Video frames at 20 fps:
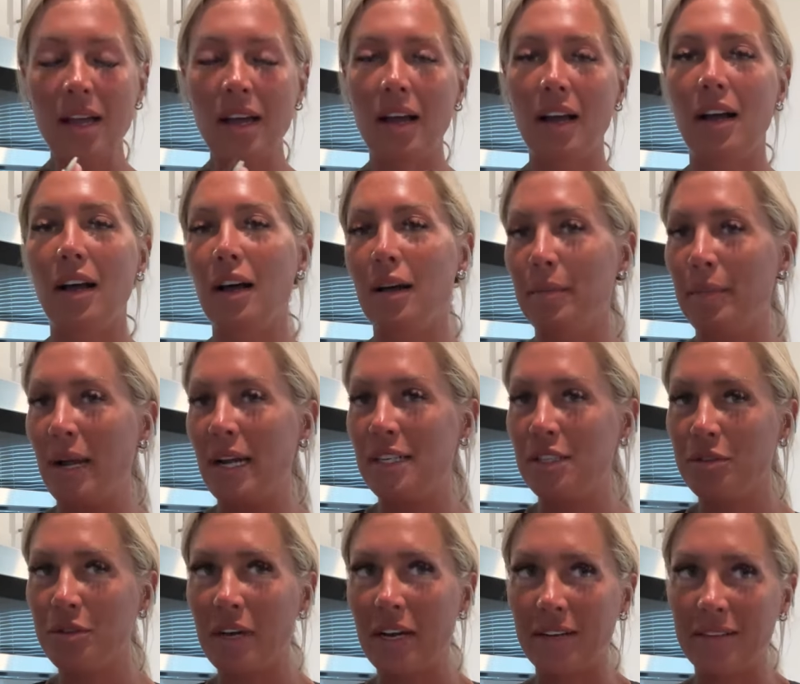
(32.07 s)
I
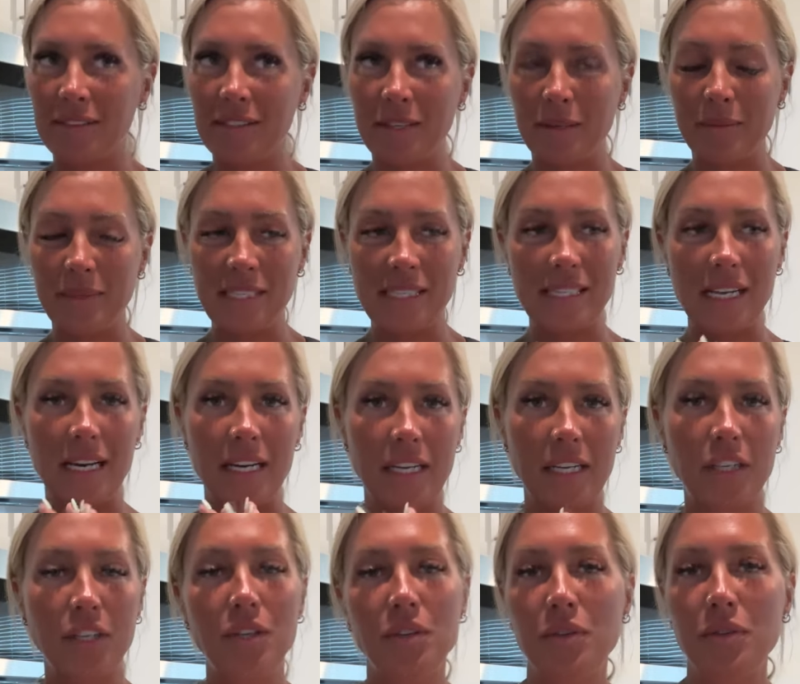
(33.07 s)
do have some
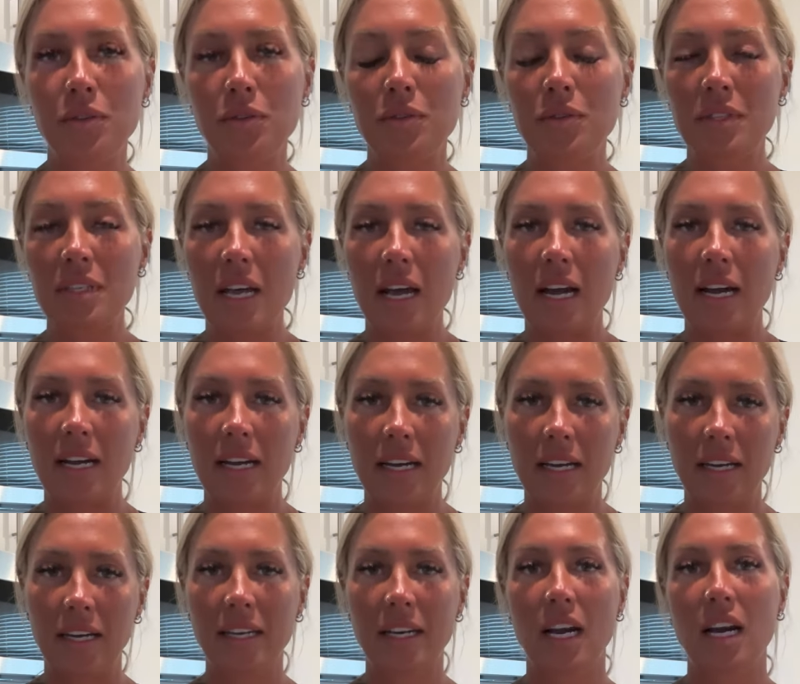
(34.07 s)
exciting news.
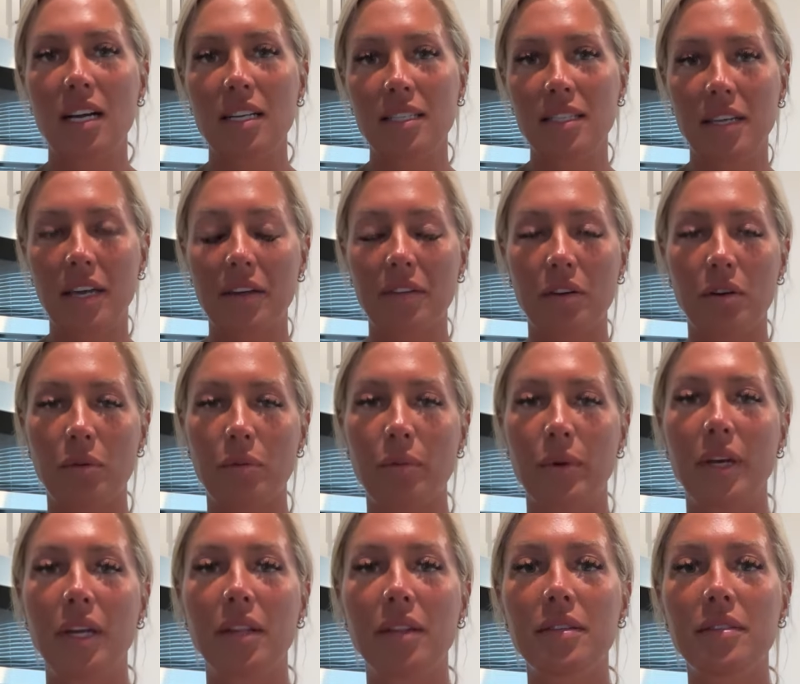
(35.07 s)
I got together
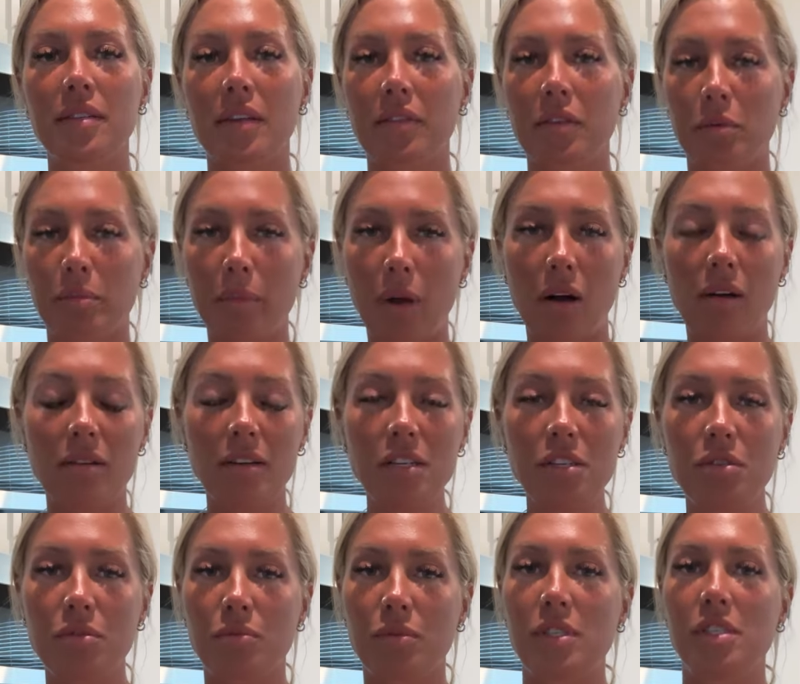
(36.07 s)
with Southern
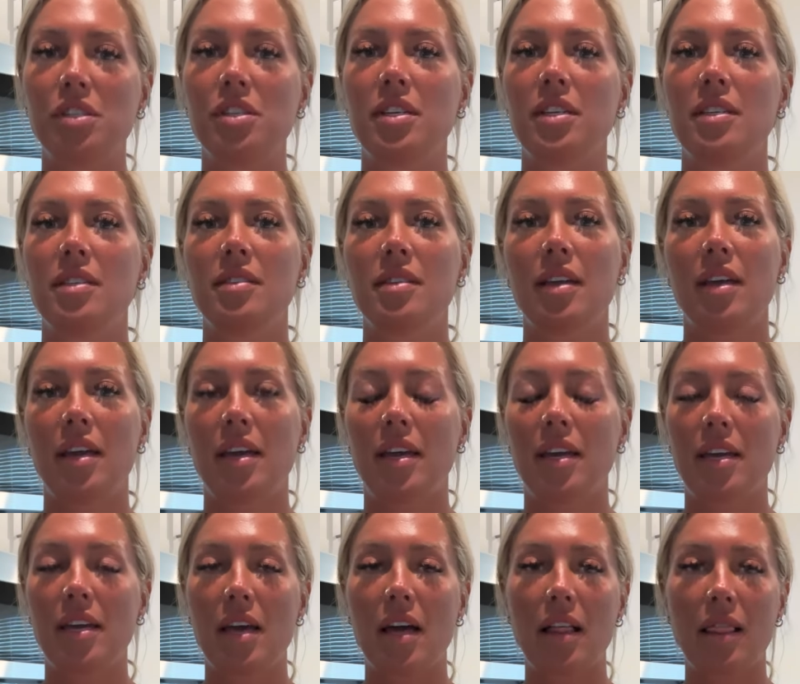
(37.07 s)
Polished, which is
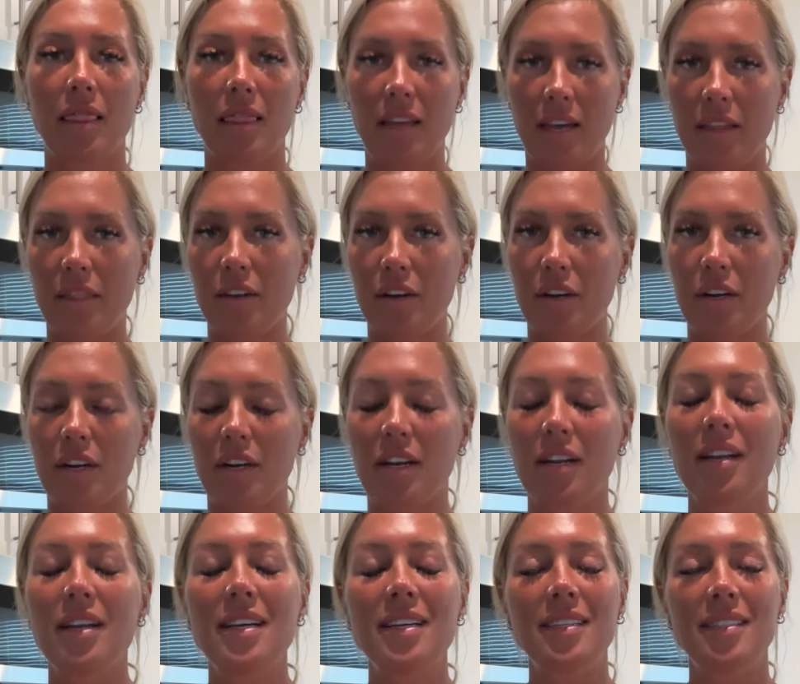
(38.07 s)
a
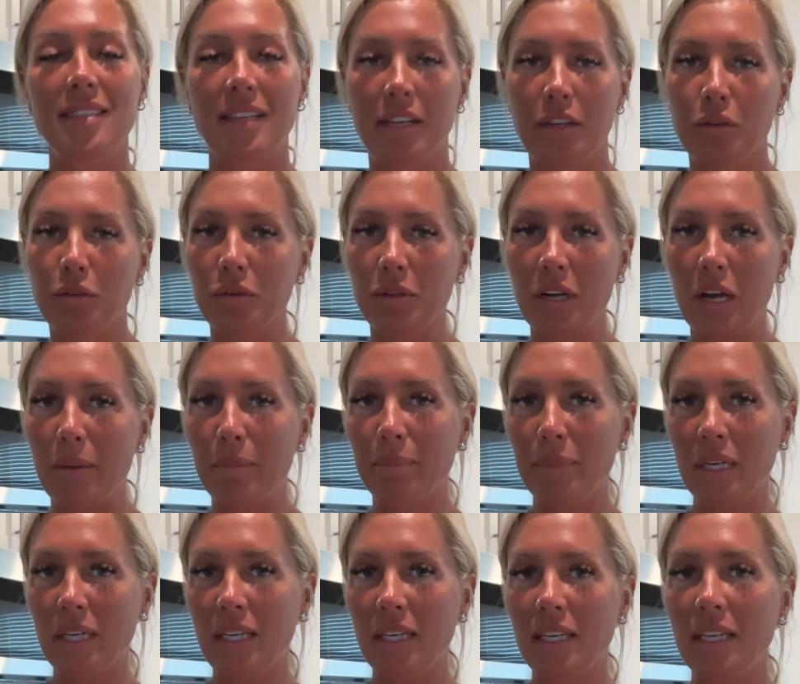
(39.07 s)
leather sandal
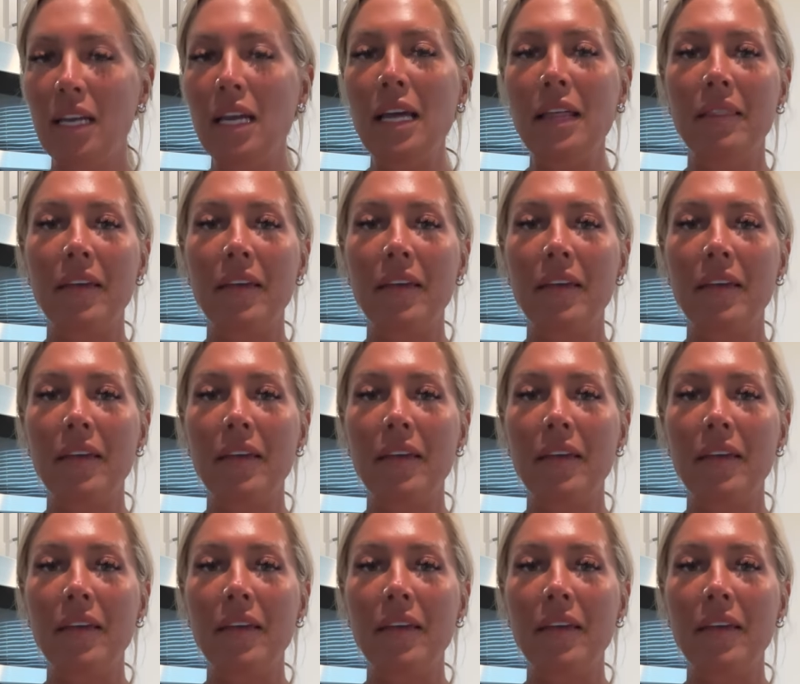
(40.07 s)
company.